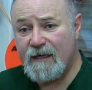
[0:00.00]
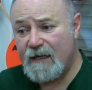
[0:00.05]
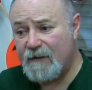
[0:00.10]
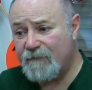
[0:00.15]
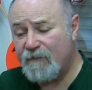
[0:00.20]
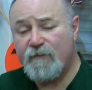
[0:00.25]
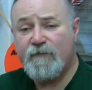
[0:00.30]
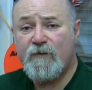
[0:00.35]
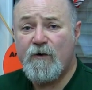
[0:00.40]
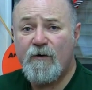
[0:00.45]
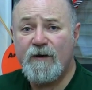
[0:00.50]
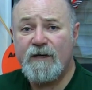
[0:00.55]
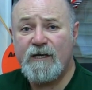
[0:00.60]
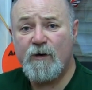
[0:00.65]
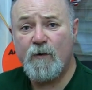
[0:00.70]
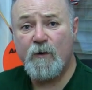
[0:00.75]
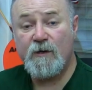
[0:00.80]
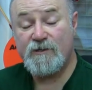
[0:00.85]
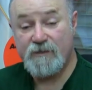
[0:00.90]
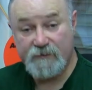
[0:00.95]
if you've got
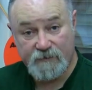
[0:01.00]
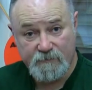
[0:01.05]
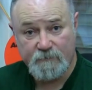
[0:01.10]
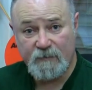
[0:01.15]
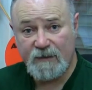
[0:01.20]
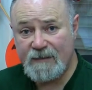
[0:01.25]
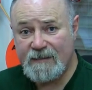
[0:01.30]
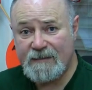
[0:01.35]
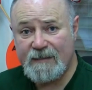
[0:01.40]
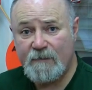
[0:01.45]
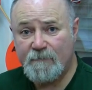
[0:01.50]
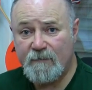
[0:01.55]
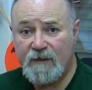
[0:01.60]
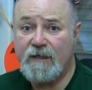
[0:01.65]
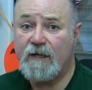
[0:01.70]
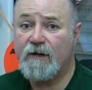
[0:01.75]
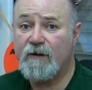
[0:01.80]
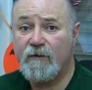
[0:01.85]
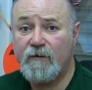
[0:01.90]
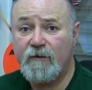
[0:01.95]
any questions, please let
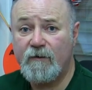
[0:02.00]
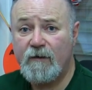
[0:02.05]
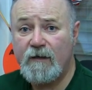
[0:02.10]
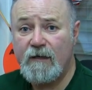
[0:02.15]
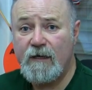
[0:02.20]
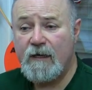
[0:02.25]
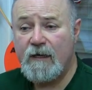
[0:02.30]
me know.